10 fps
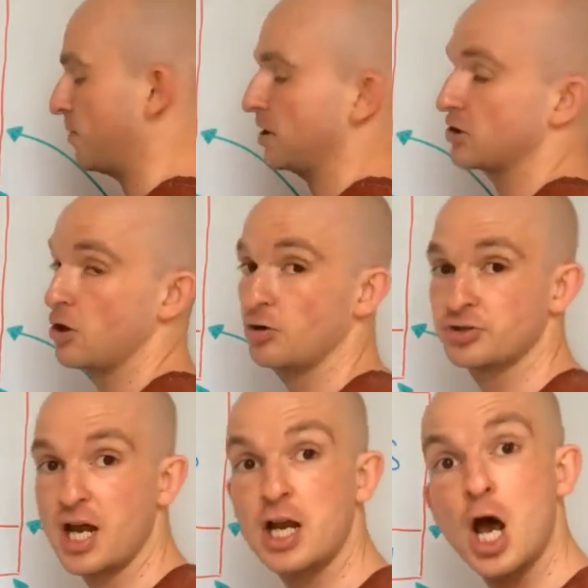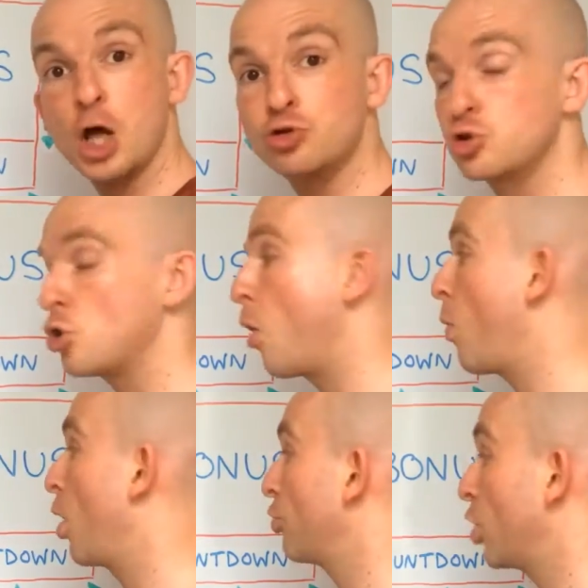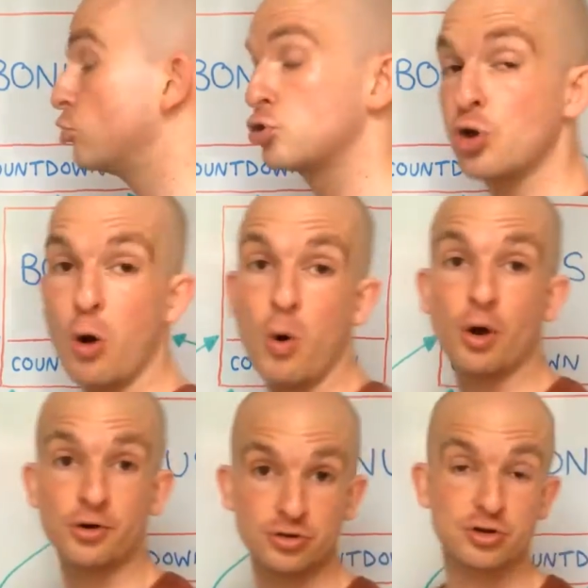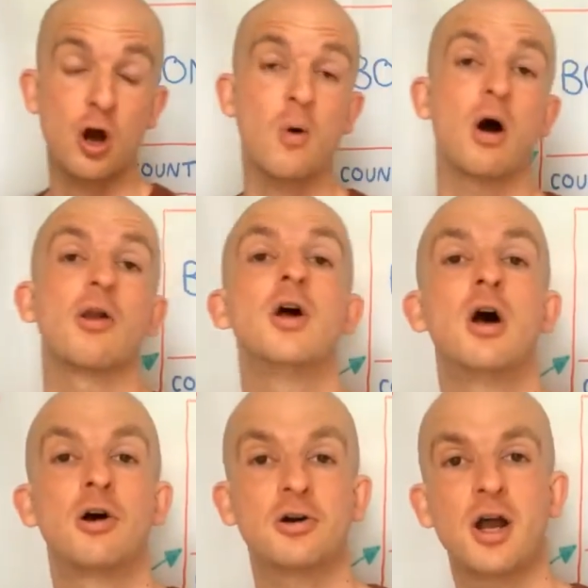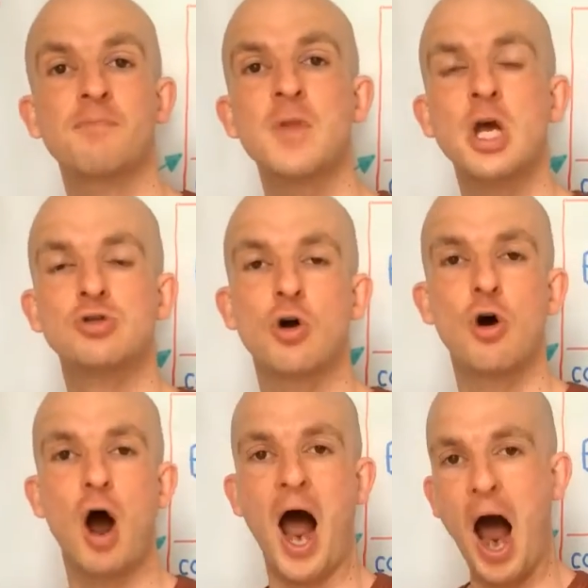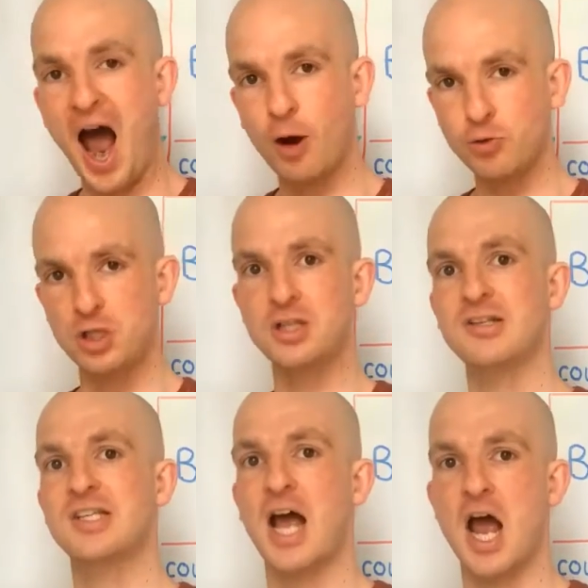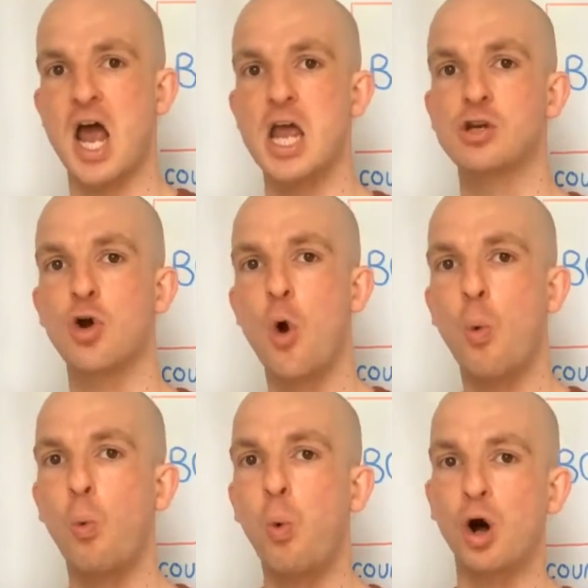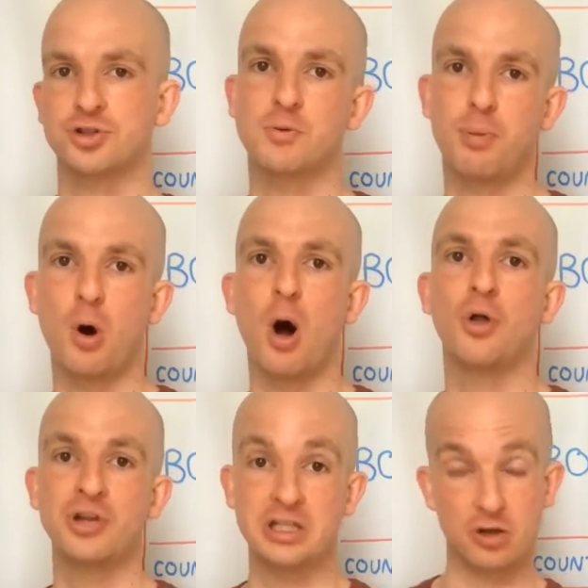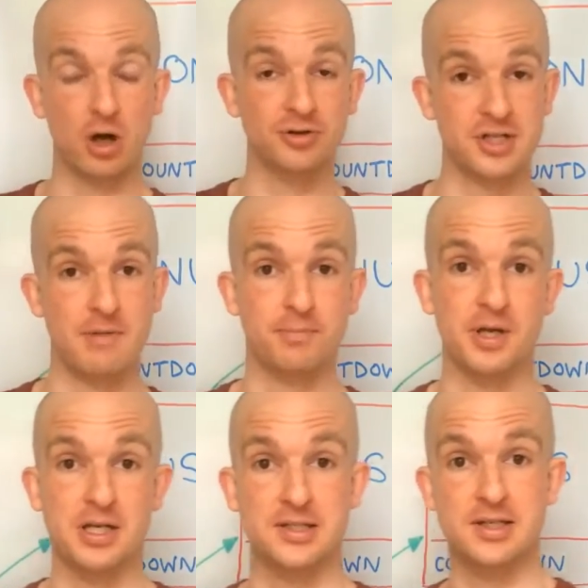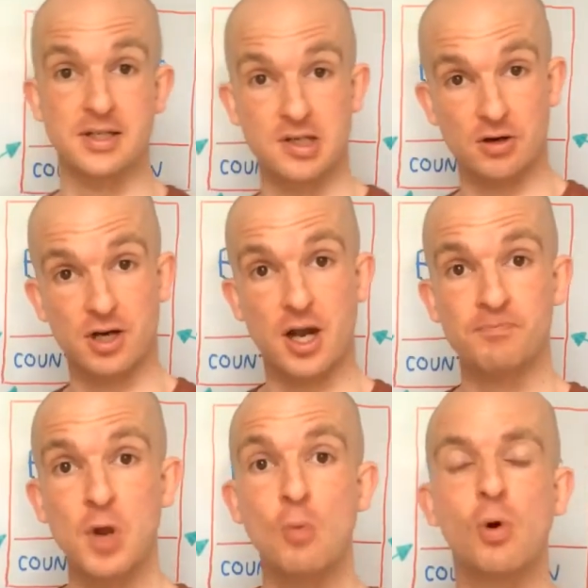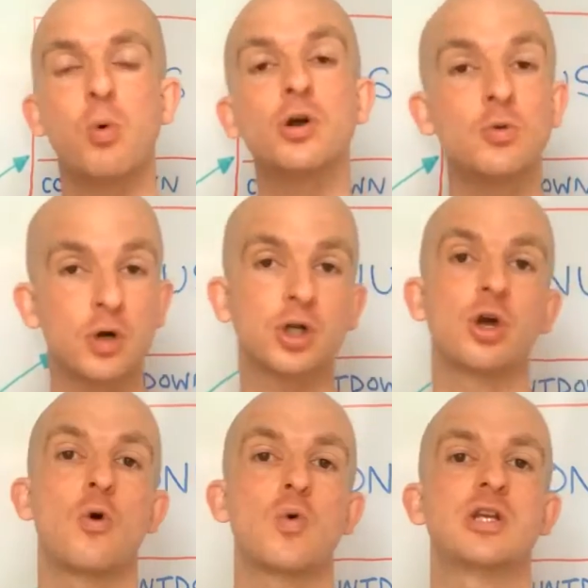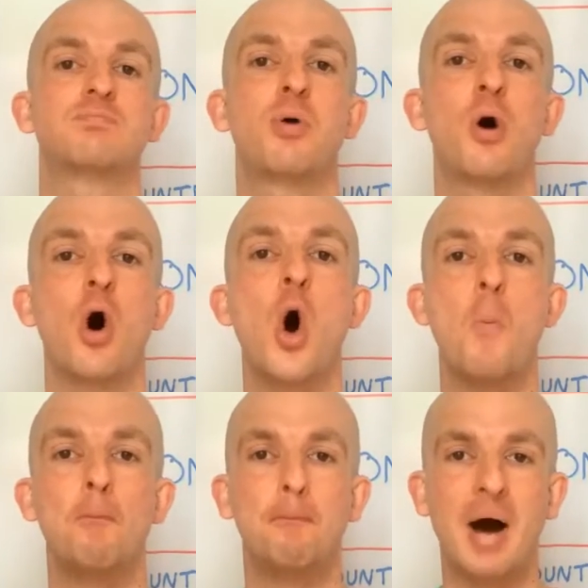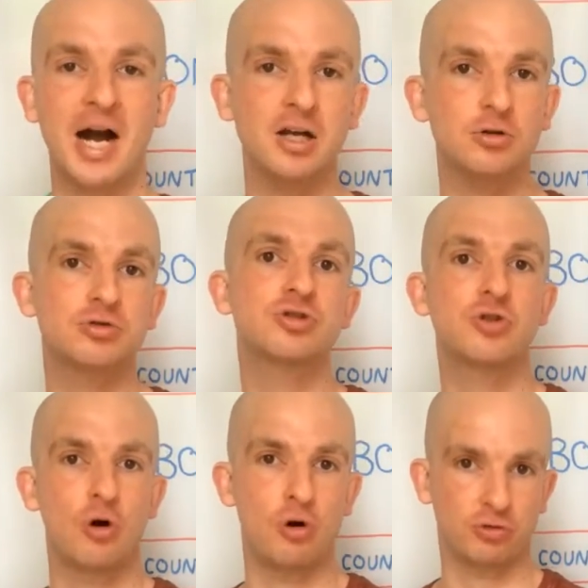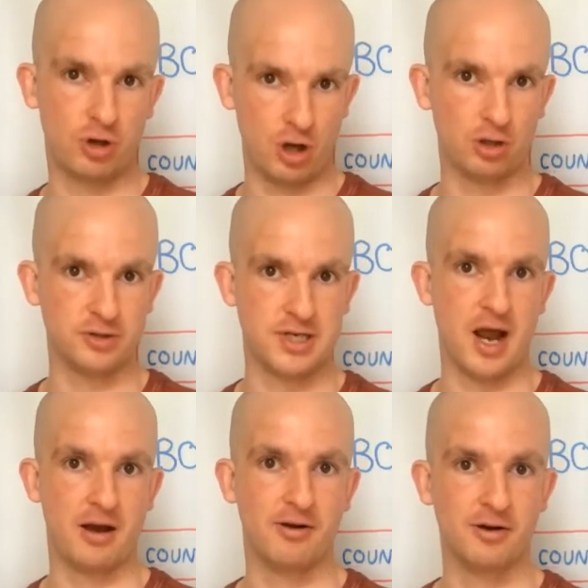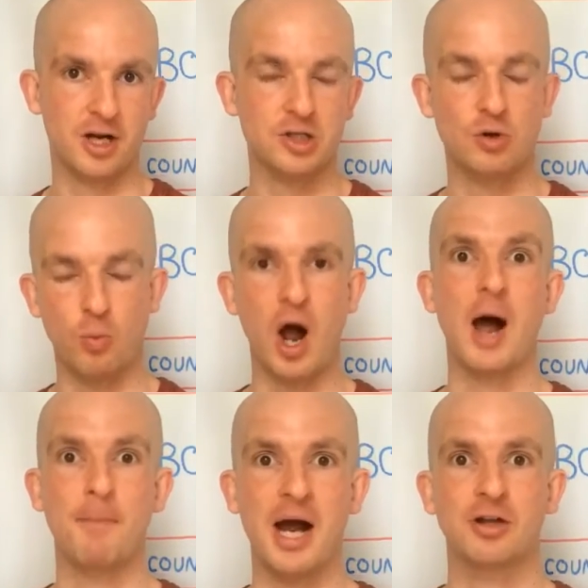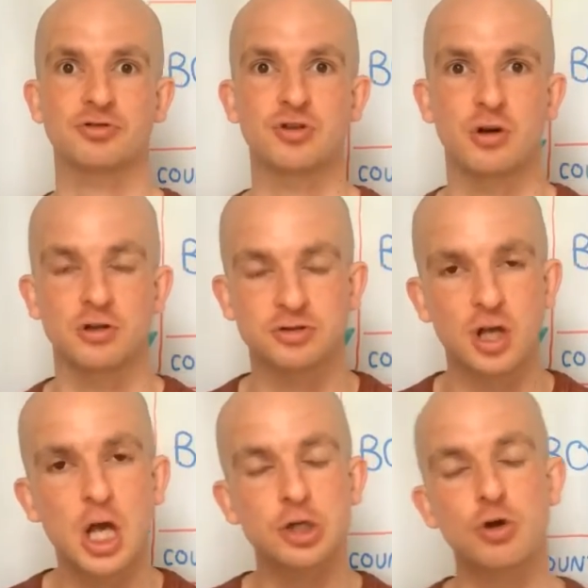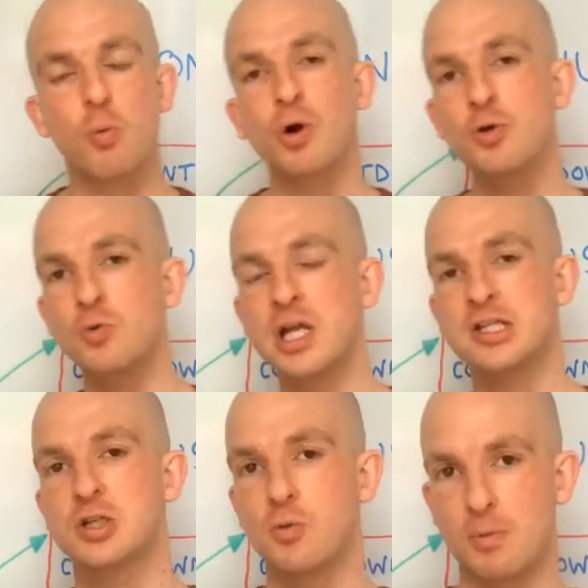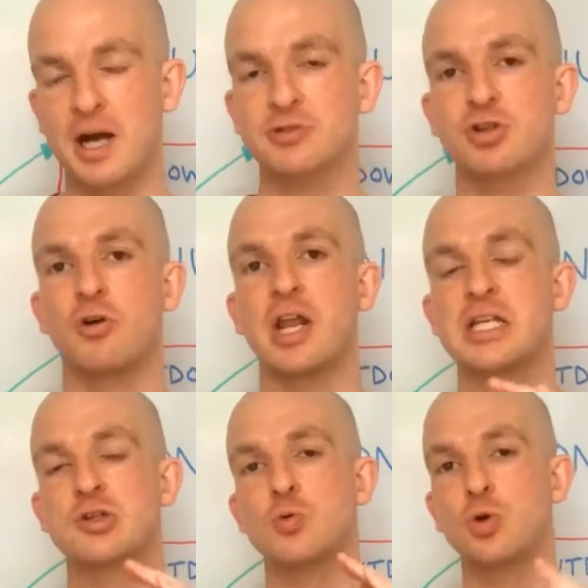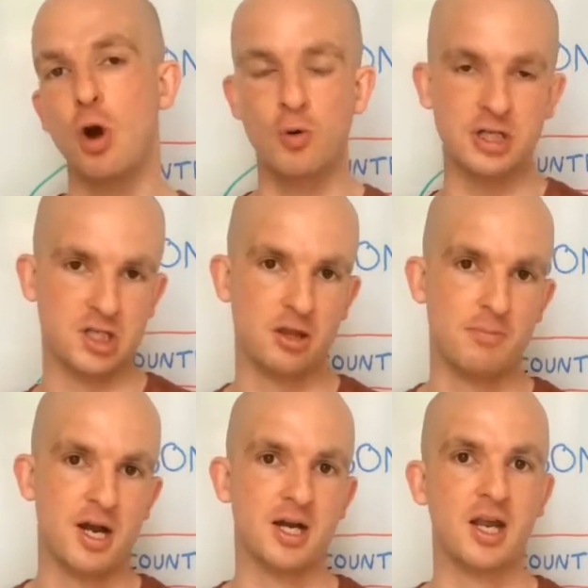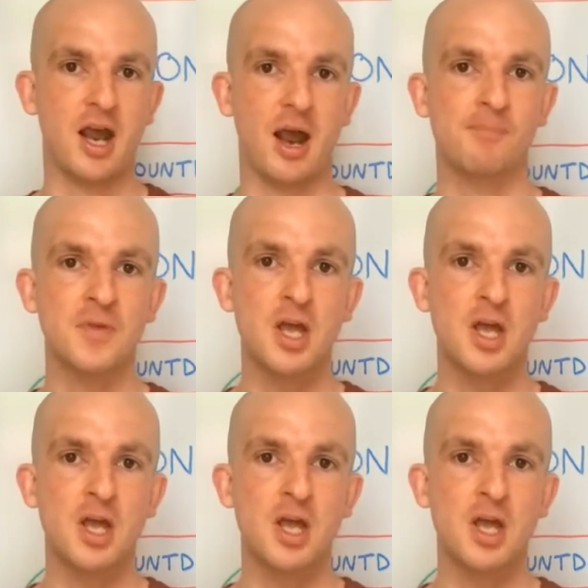piece of content, and so on and so on and so on, okay? So how do you decide what to put on these content pieces, okay? Well, what you want to do is put milestone content, okay? So what are milestones? So what you'll need to do with milestone is to go into the market,